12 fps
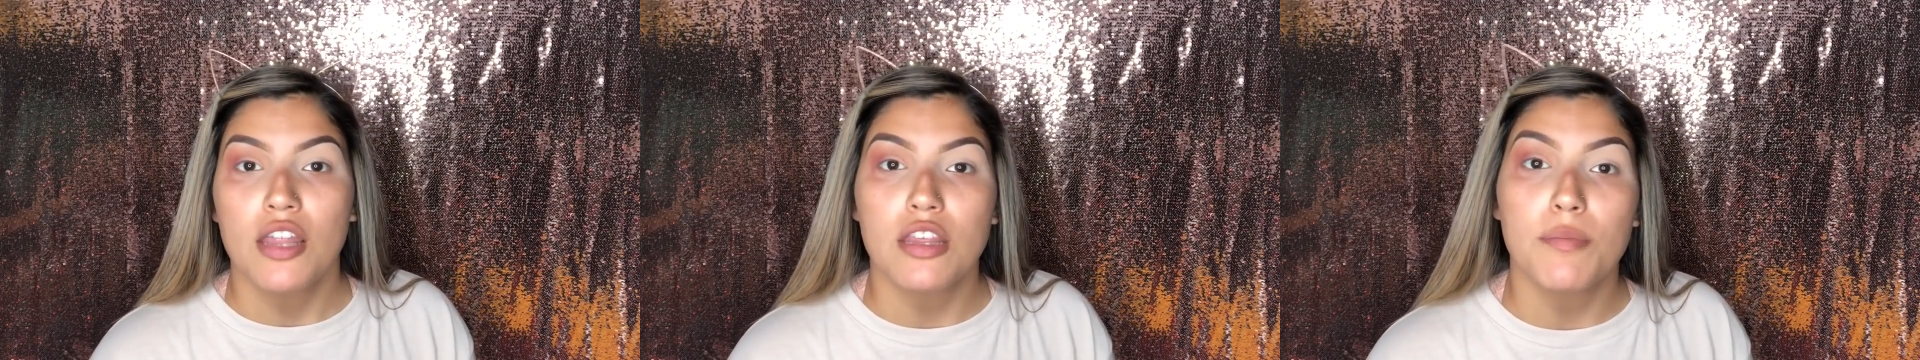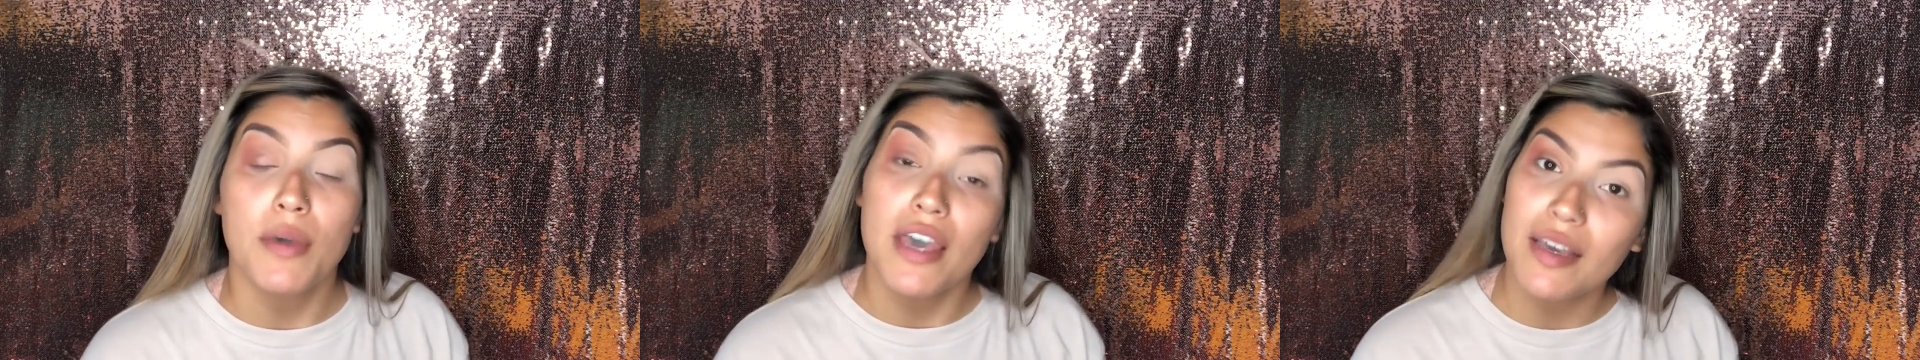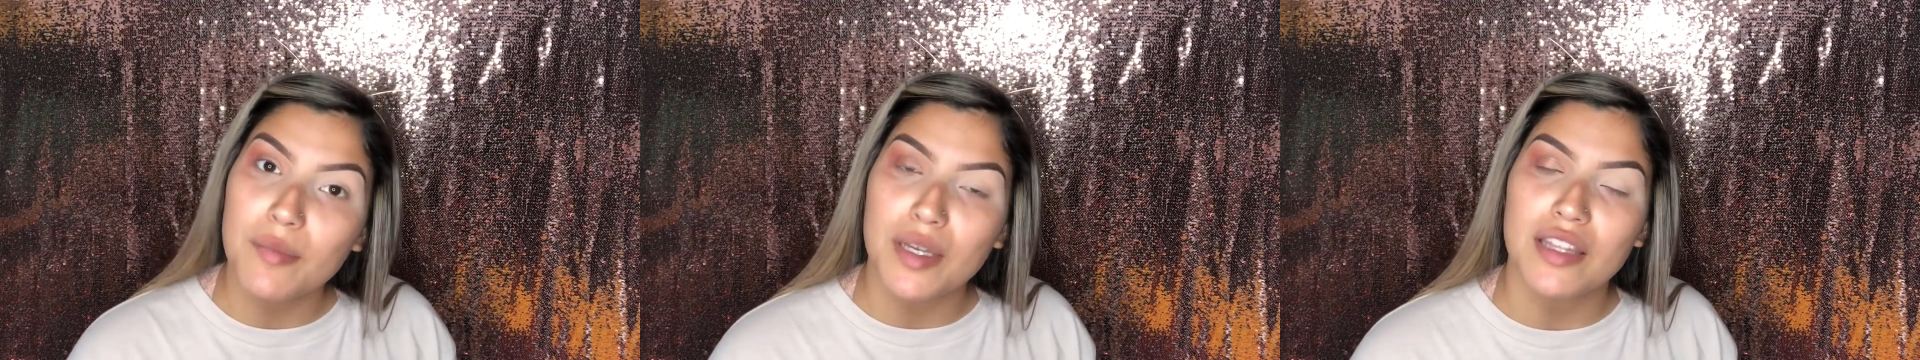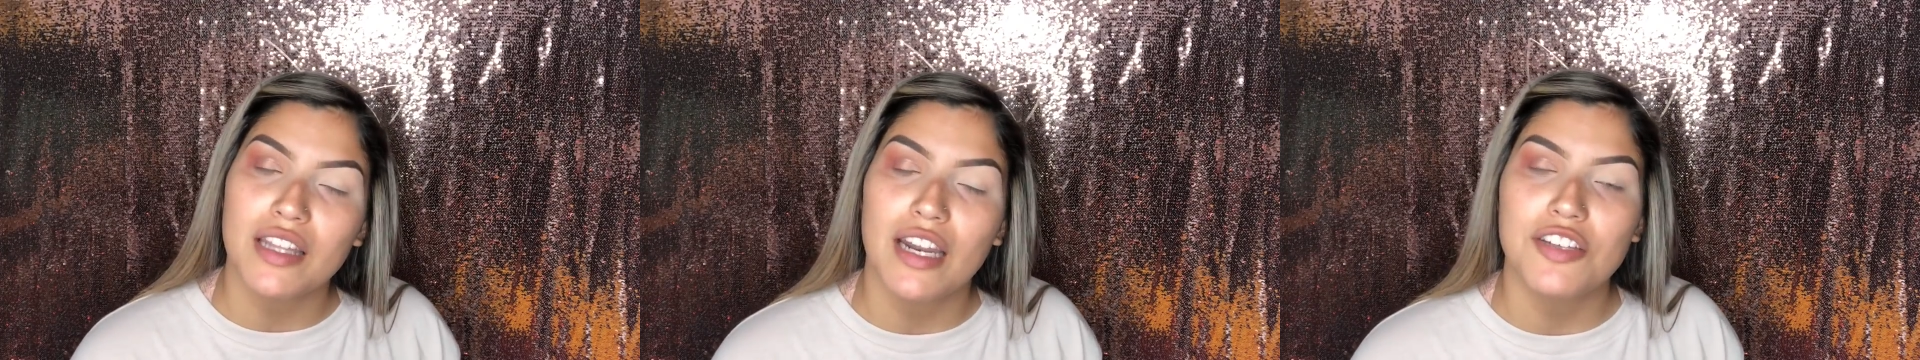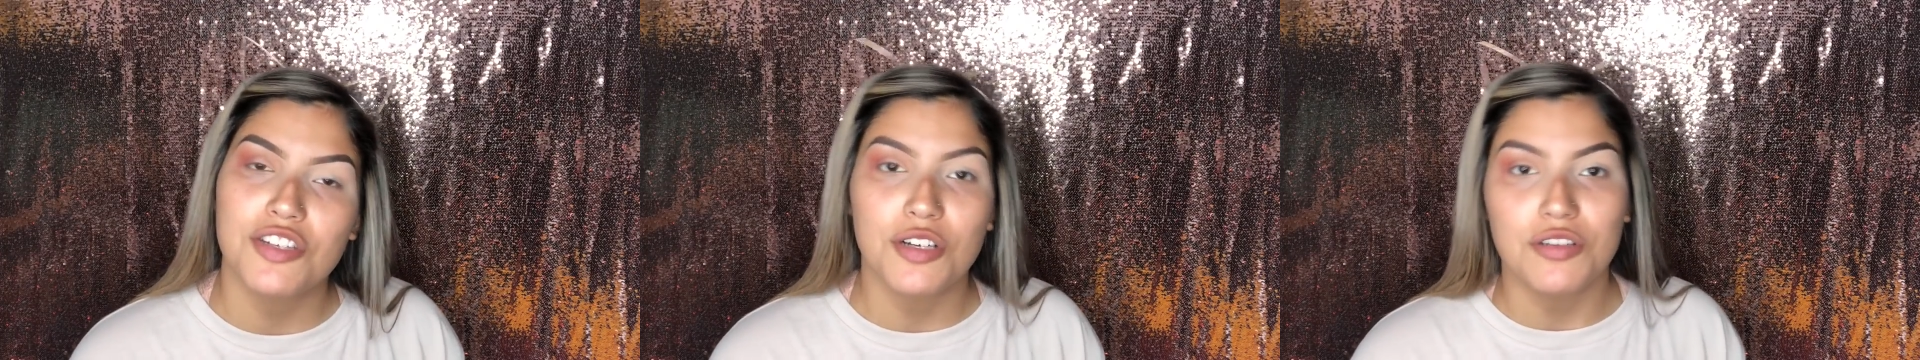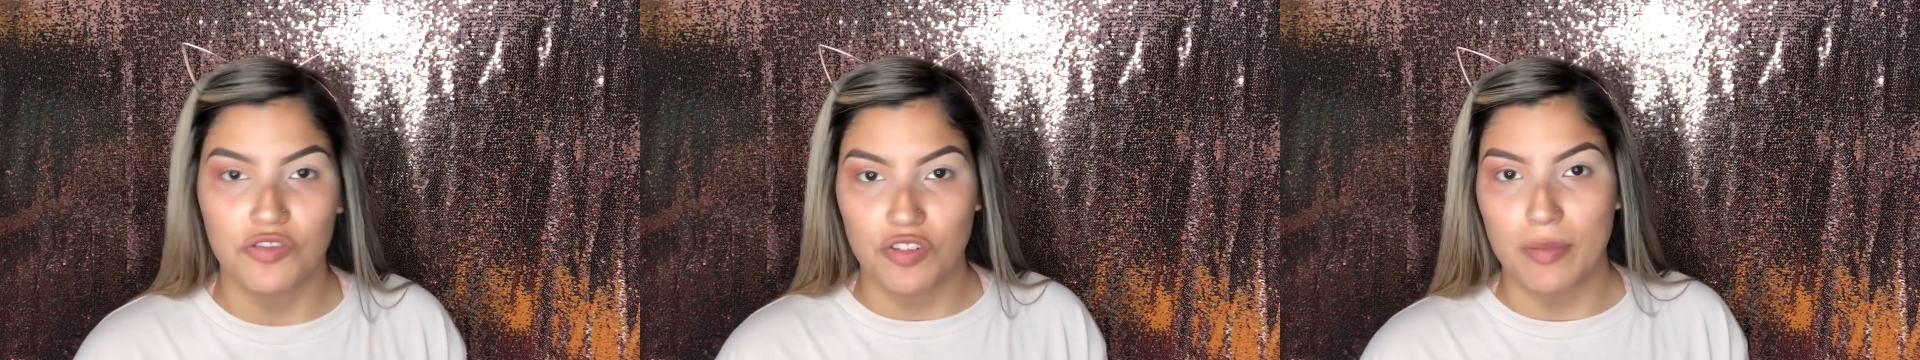the pigment that I
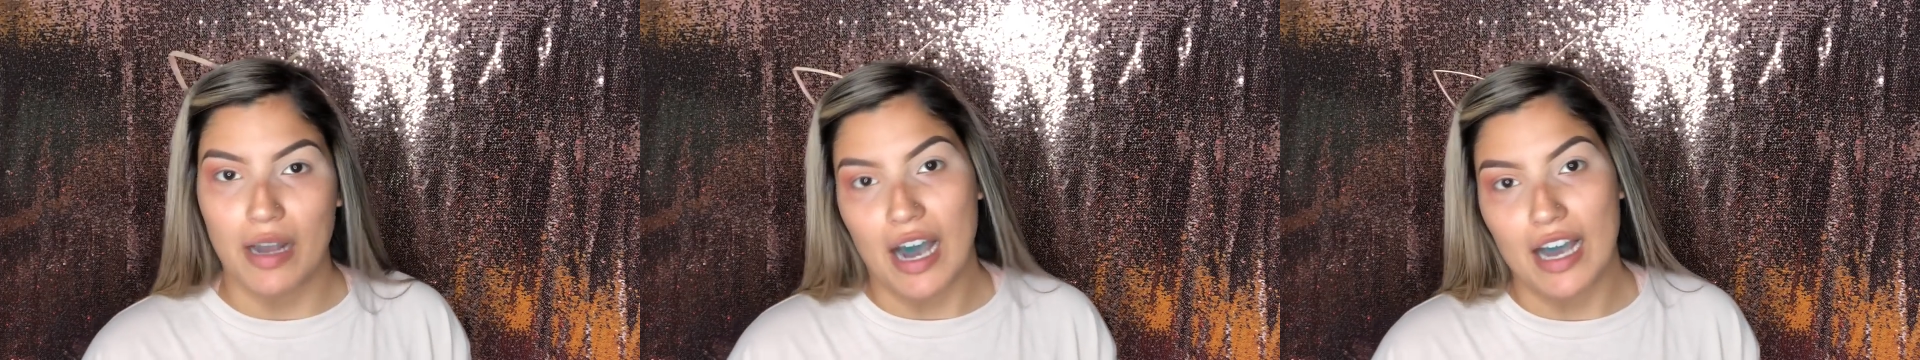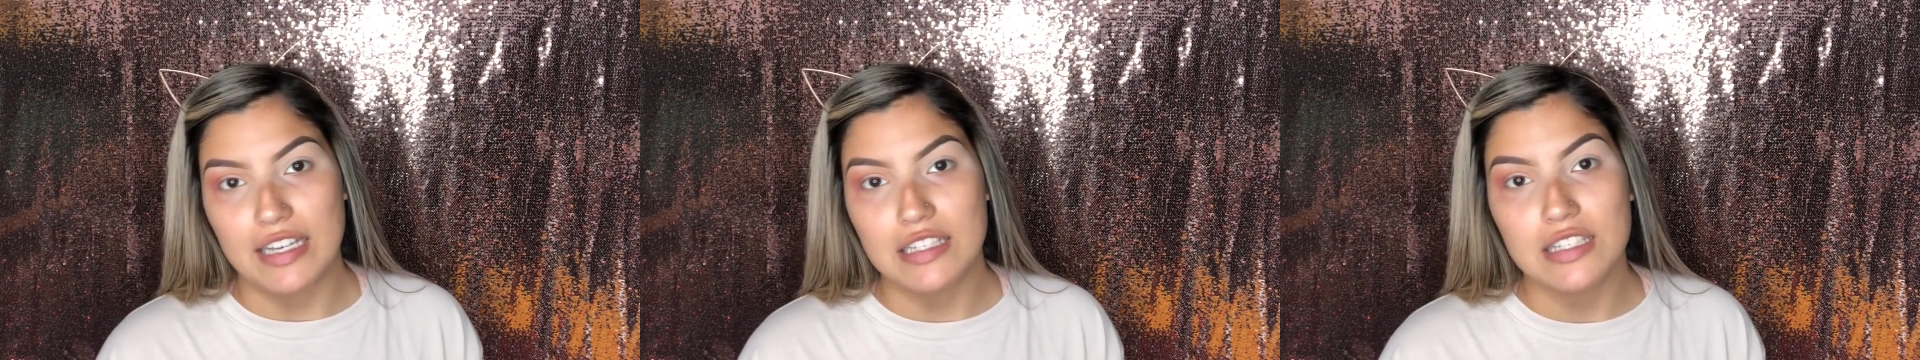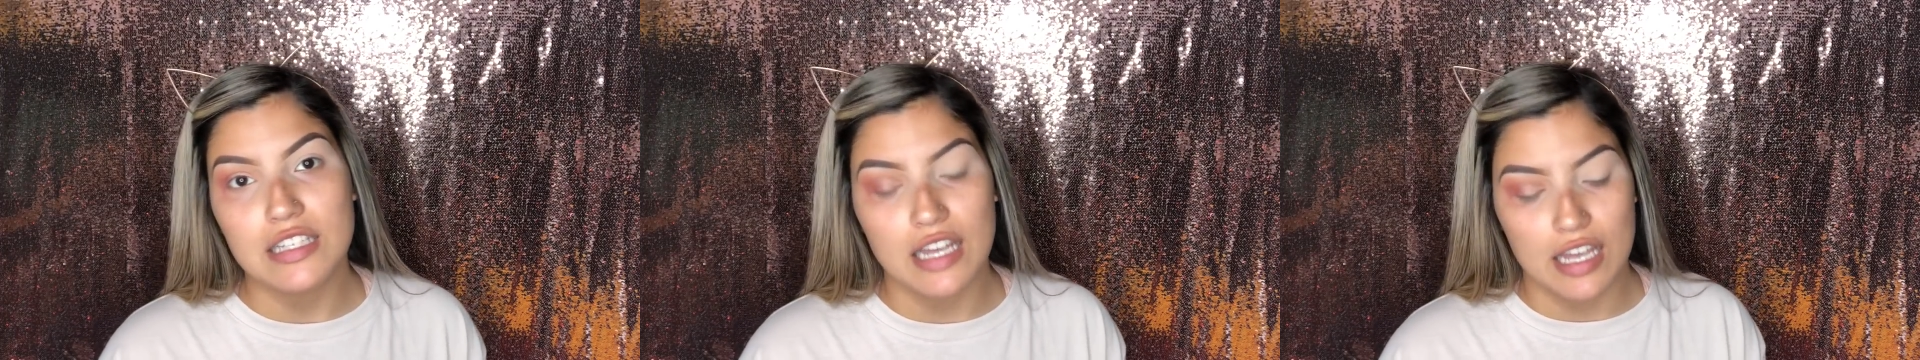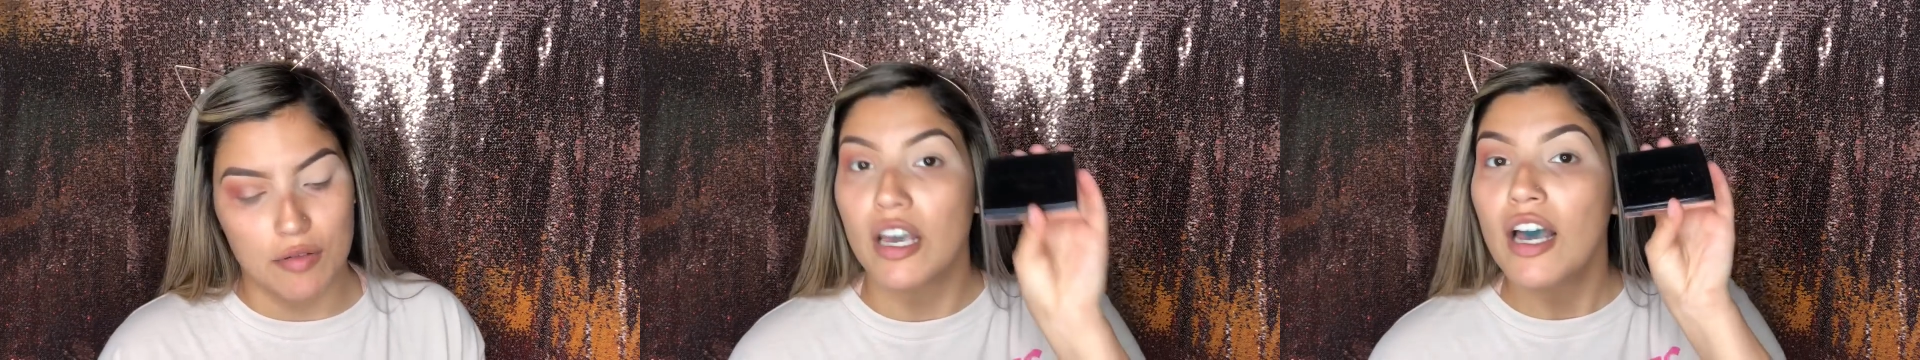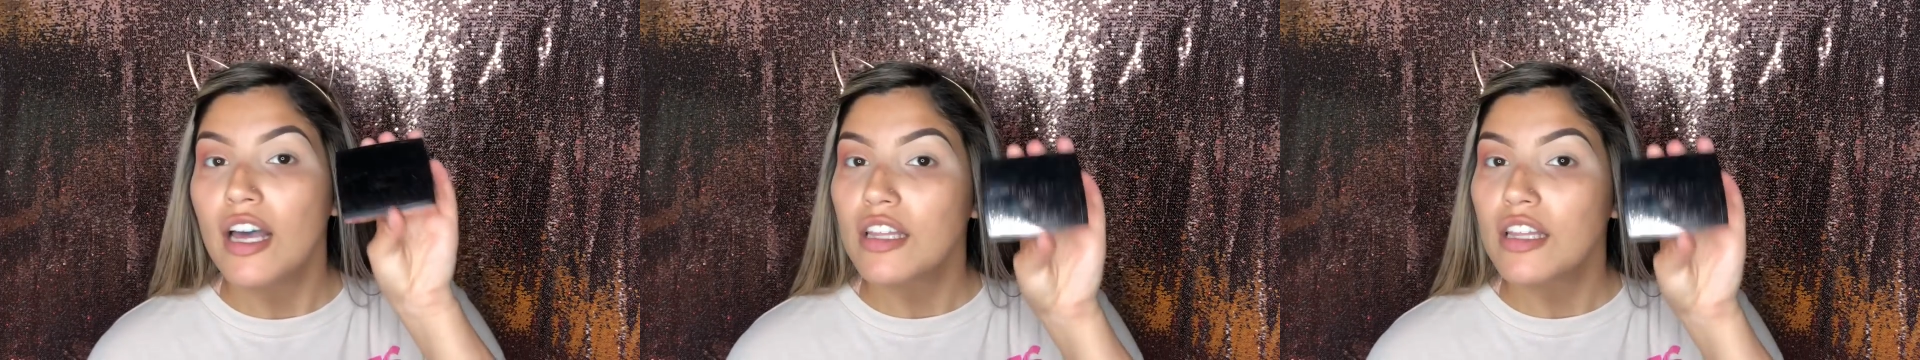chose for my eyes today,